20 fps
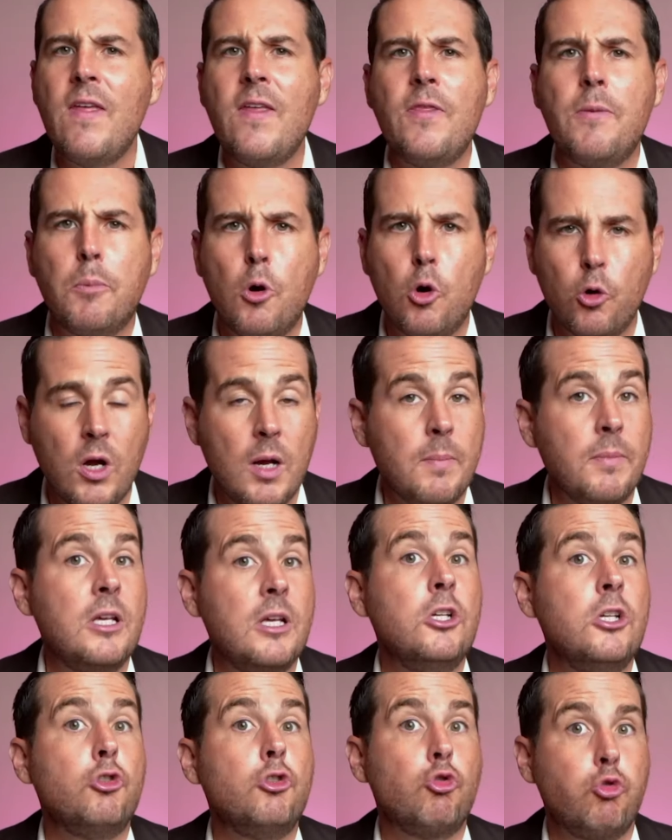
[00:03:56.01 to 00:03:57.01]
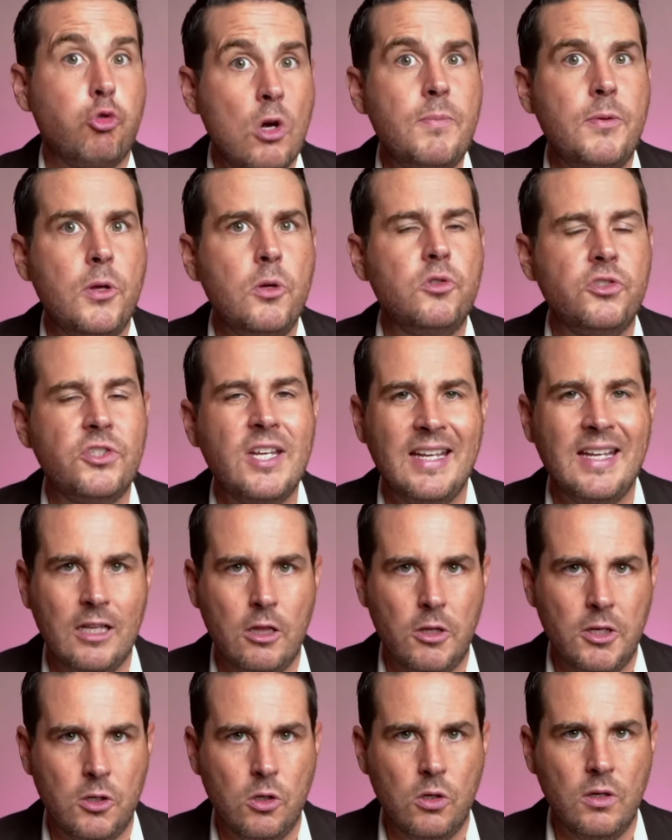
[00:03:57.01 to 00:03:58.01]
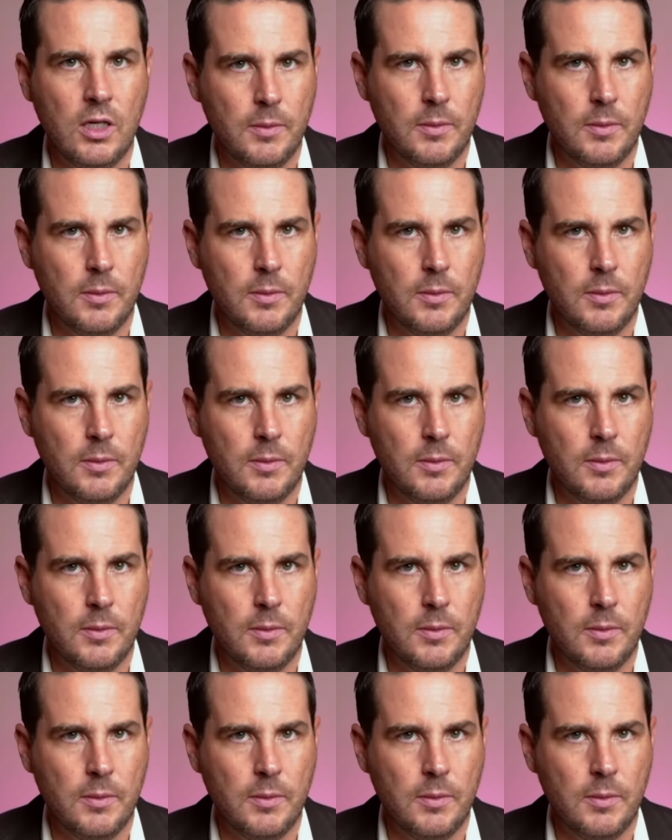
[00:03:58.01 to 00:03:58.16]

that the program contributes to illegal